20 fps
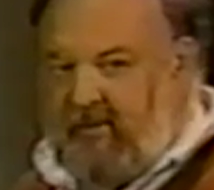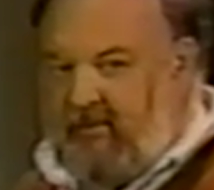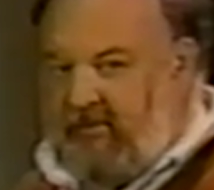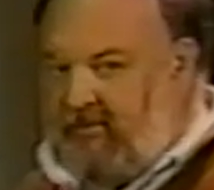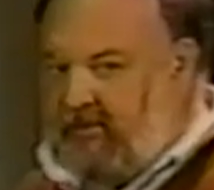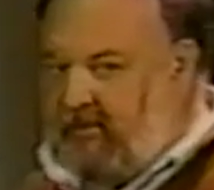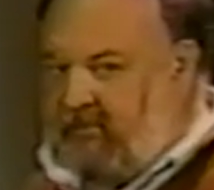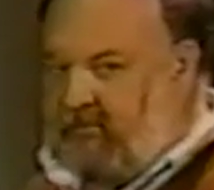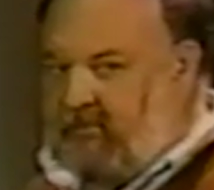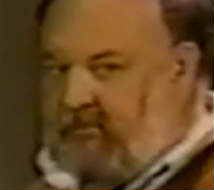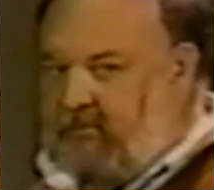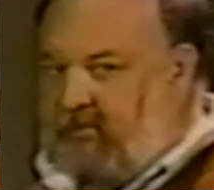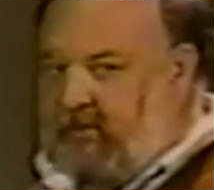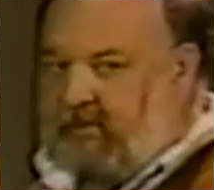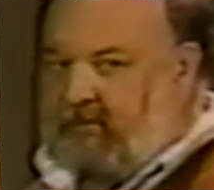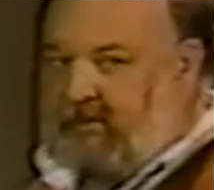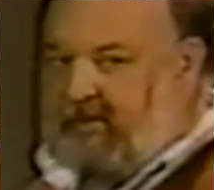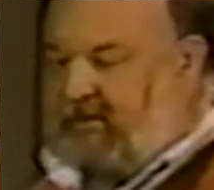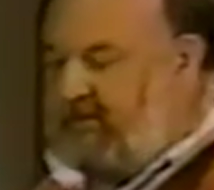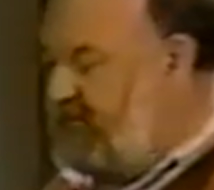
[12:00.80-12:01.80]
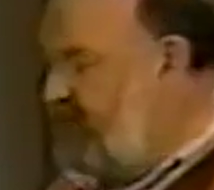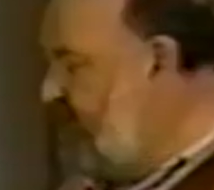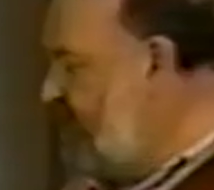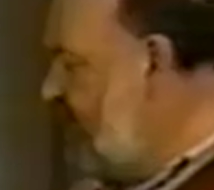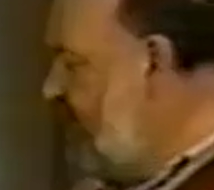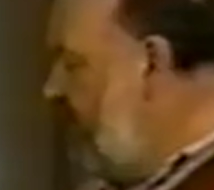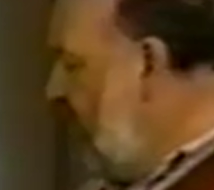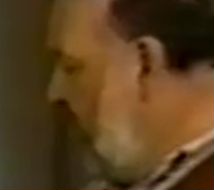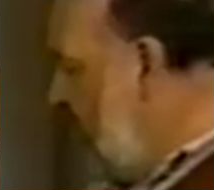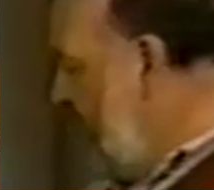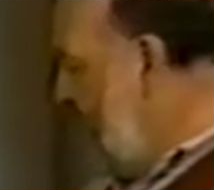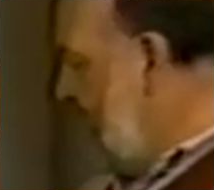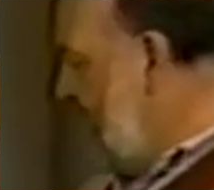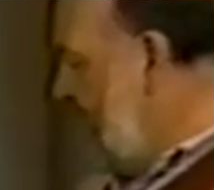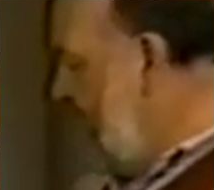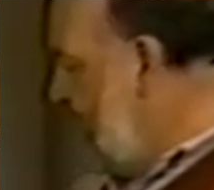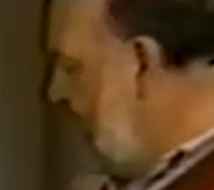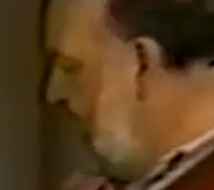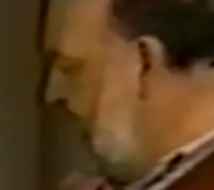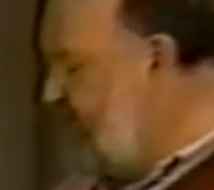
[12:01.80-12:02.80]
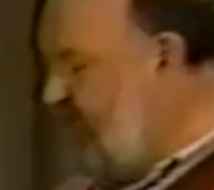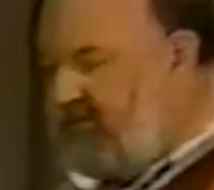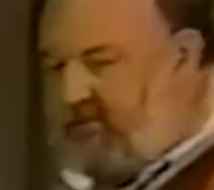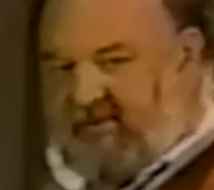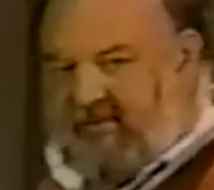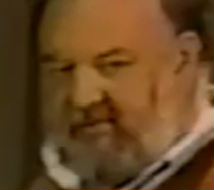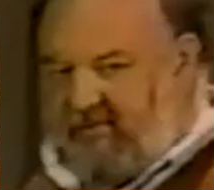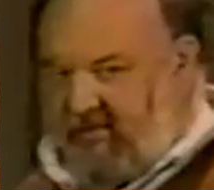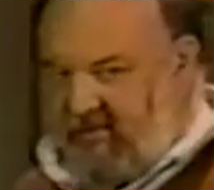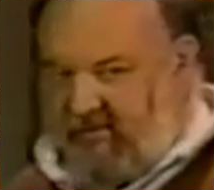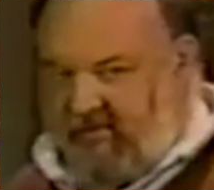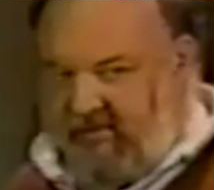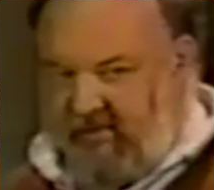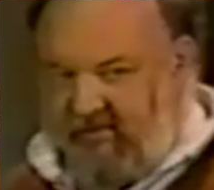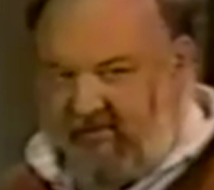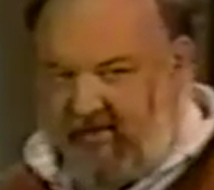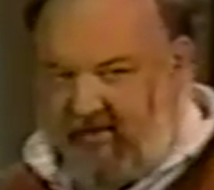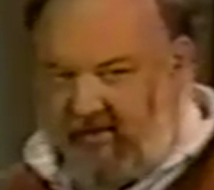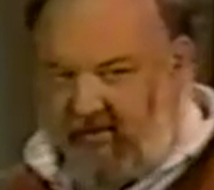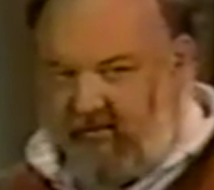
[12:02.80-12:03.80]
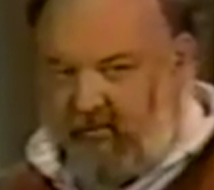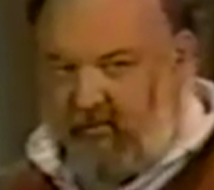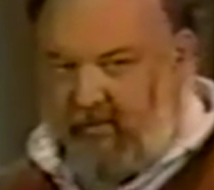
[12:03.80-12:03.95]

So your quick question is, why not always use a 66?